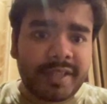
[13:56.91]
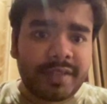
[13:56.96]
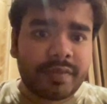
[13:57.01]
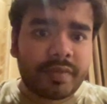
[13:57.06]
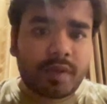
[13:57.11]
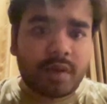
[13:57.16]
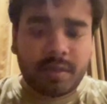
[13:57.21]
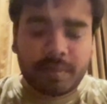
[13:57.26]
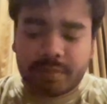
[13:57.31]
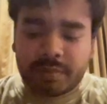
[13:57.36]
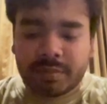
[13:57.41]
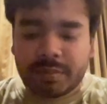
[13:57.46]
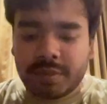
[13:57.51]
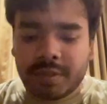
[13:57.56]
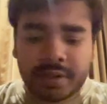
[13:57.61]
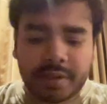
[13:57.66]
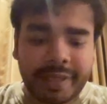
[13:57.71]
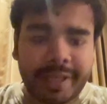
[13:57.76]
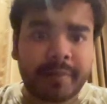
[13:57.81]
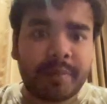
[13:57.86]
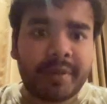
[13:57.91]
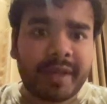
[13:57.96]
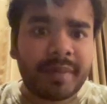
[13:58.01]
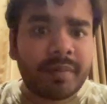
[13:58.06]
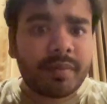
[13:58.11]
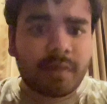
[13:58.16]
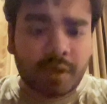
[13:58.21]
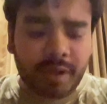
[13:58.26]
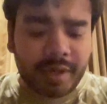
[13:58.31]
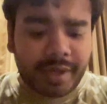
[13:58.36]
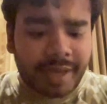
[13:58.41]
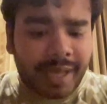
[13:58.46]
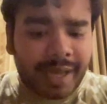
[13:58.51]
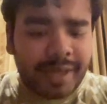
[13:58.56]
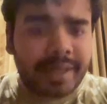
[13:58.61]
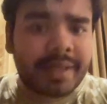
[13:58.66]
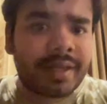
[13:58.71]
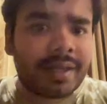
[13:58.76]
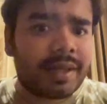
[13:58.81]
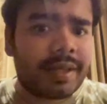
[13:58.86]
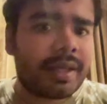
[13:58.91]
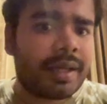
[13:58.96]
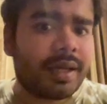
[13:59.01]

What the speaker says: from npm for React,